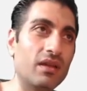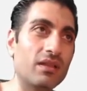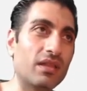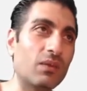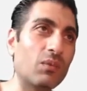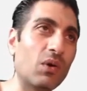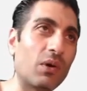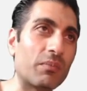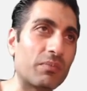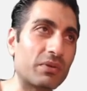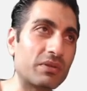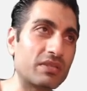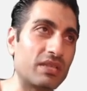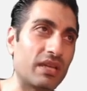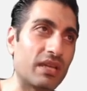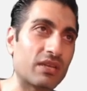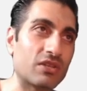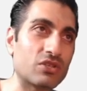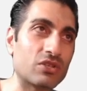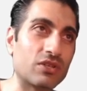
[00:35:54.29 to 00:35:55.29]
They want
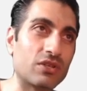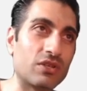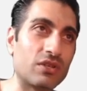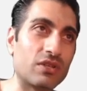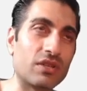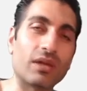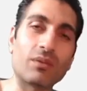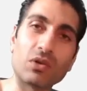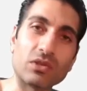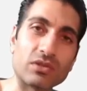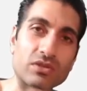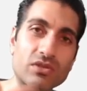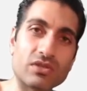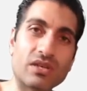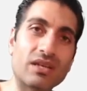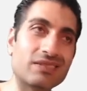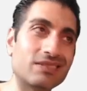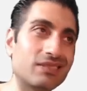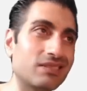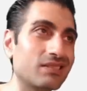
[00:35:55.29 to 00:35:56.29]
protection. They want
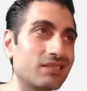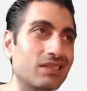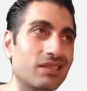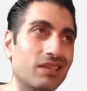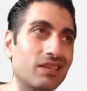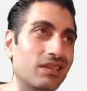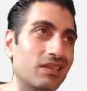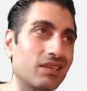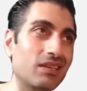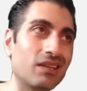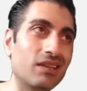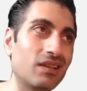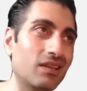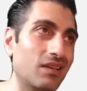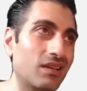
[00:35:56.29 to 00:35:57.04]
certainty.